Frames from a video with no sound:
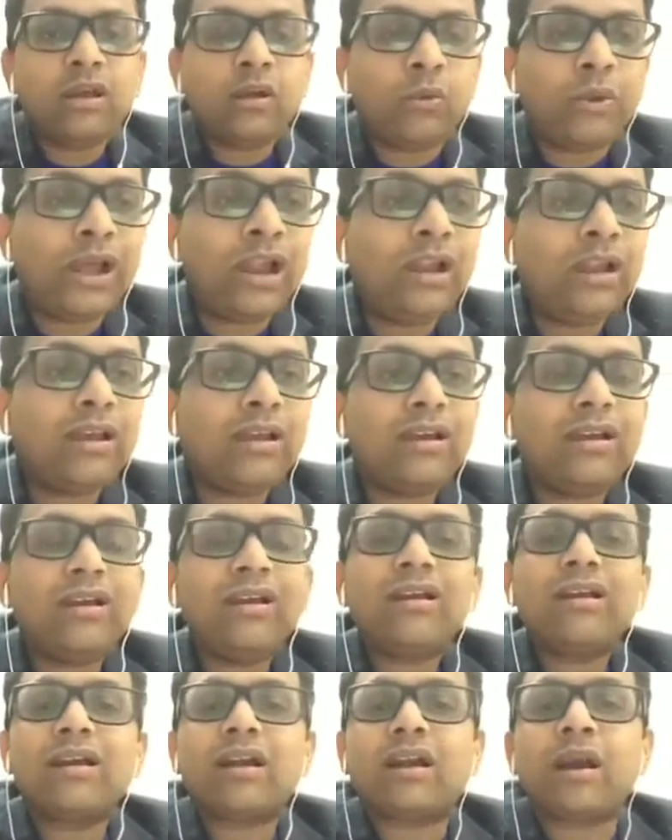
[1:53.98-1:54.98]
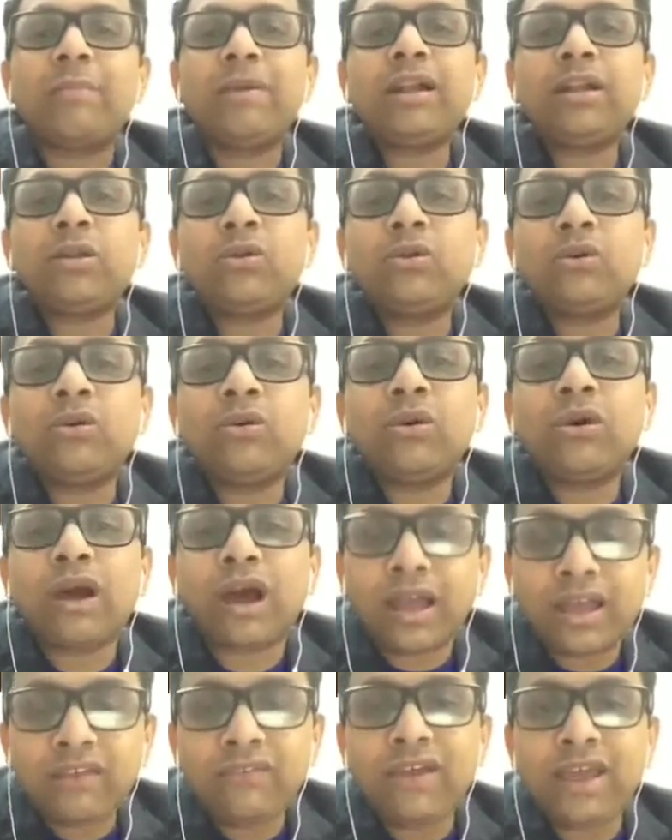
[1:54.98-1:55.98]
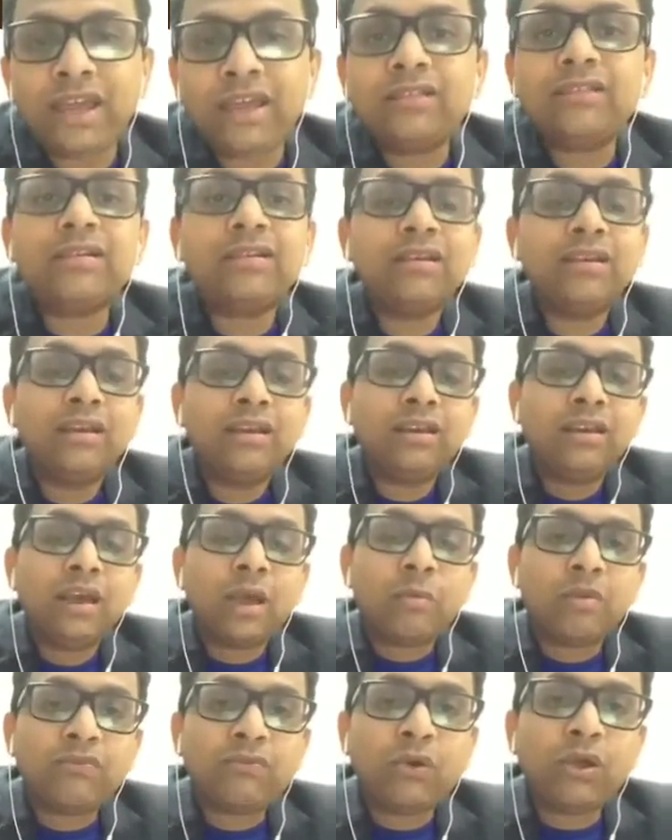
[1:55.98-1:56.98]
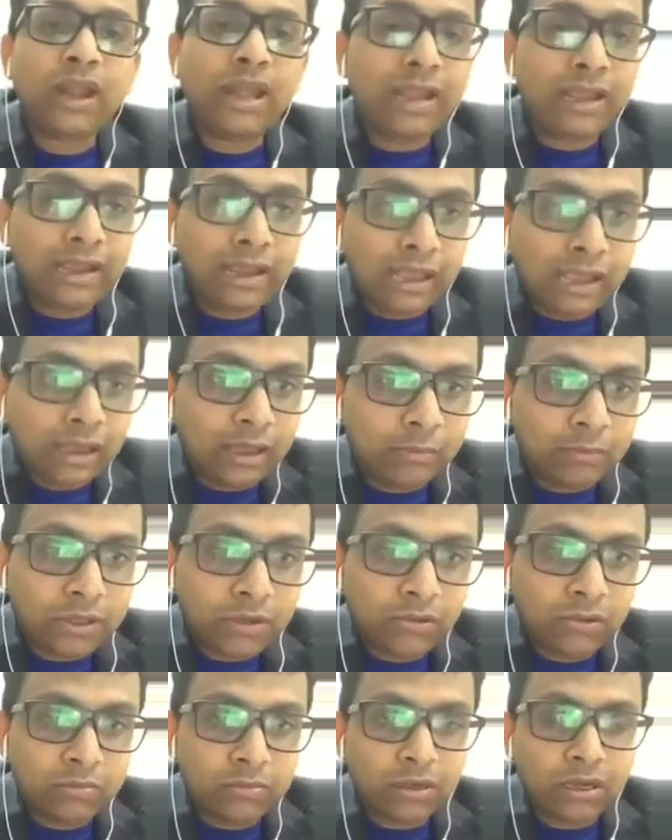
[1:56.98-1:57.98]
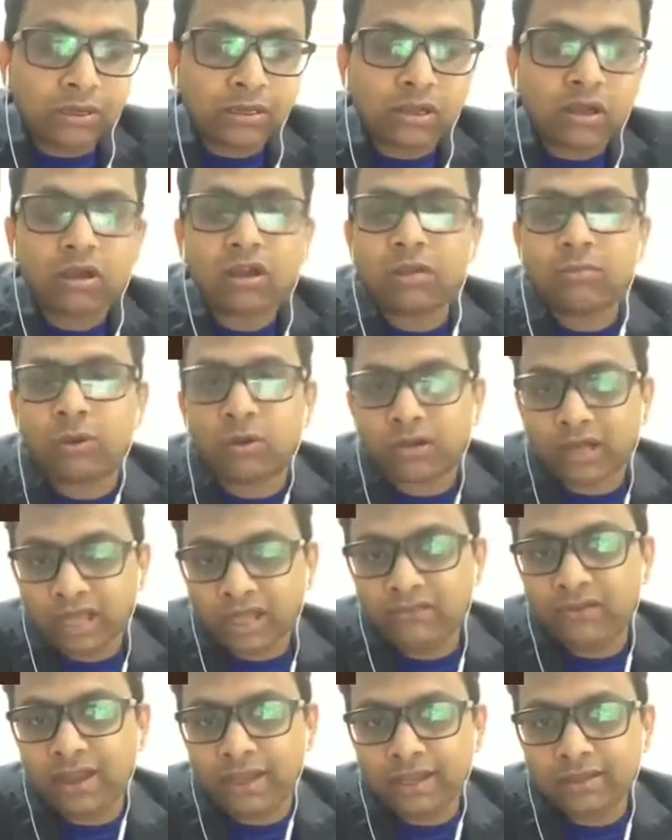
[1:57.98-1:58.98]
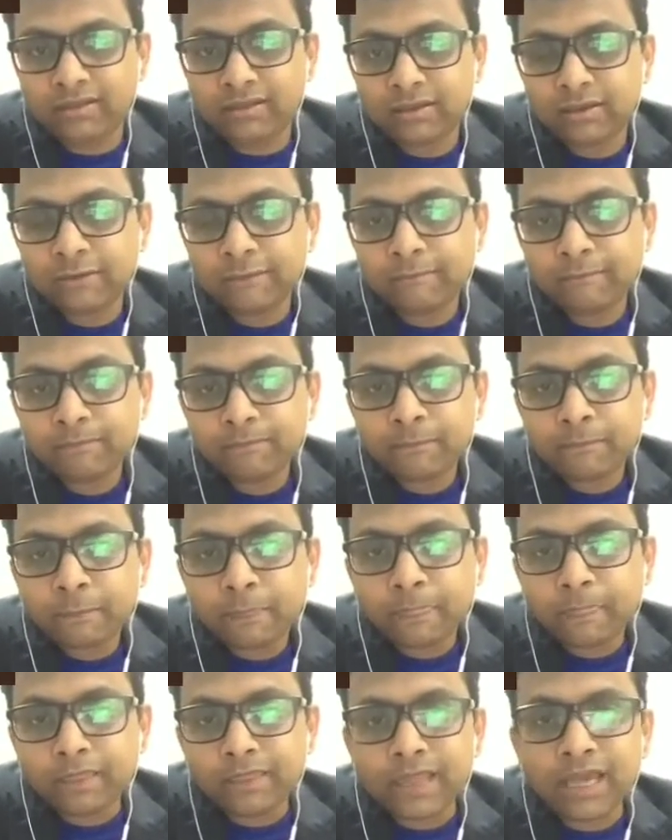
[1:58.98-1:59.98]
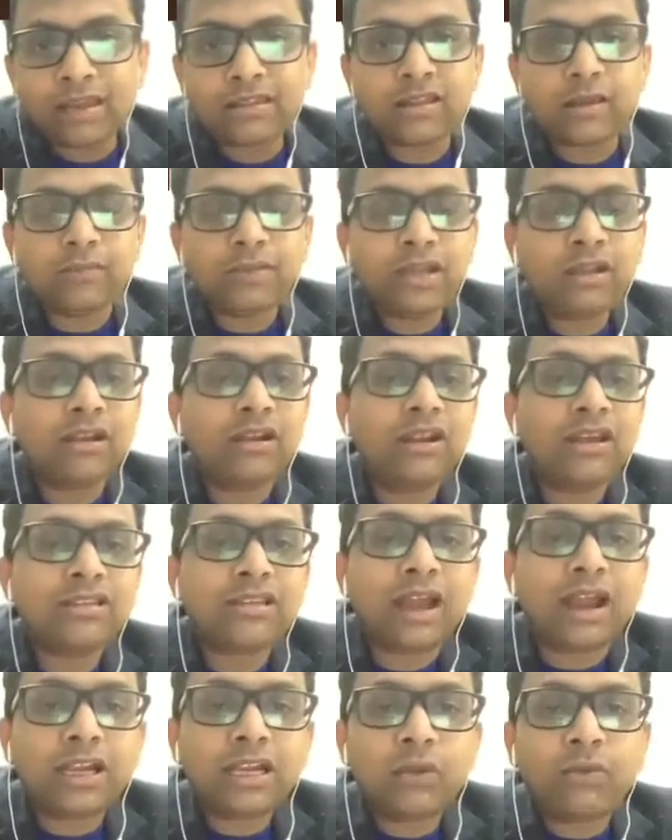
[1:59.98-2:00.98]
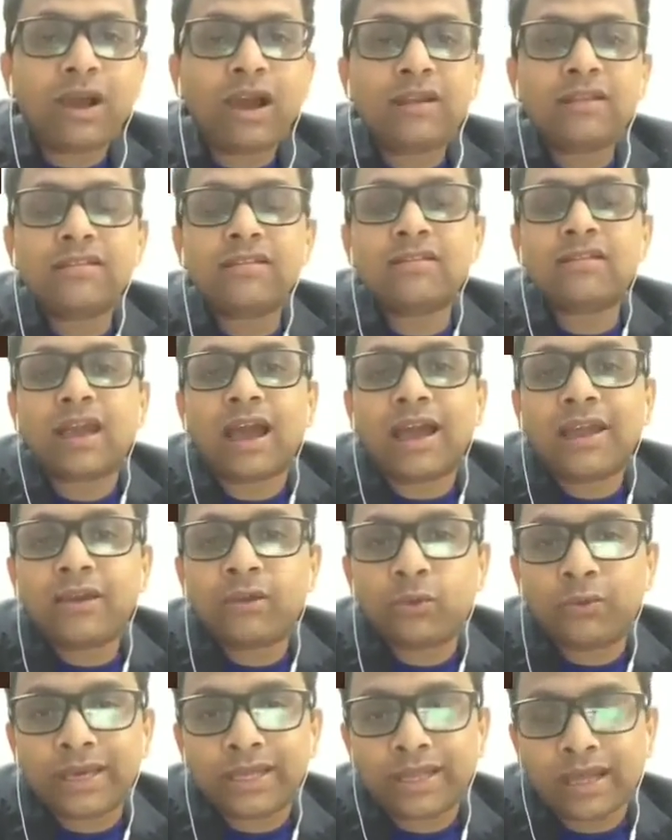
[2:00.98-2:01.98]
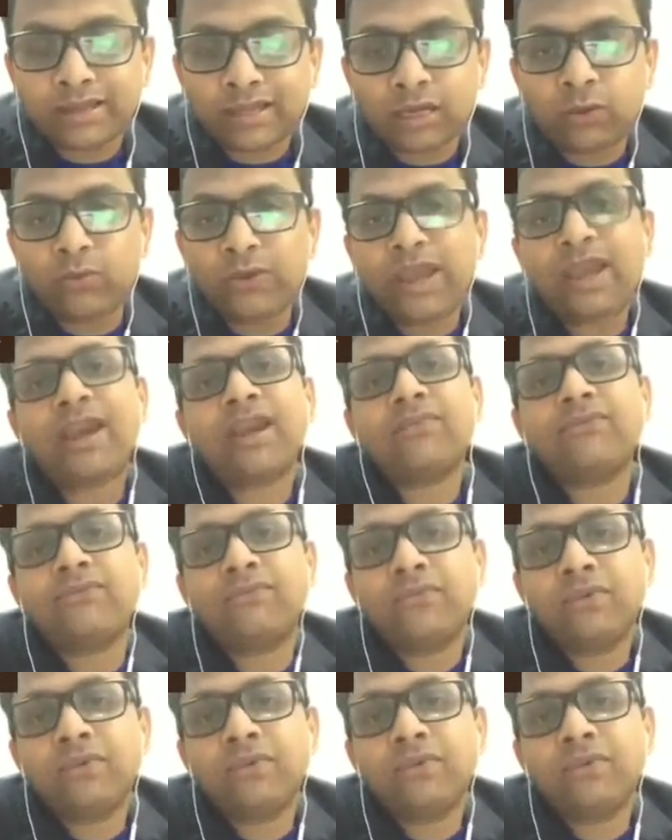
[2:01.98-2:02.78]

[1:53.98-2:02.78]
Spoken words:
Well, coming to I-VED, before I talk about I-VED, there is something called as advanced Ayurveda that we have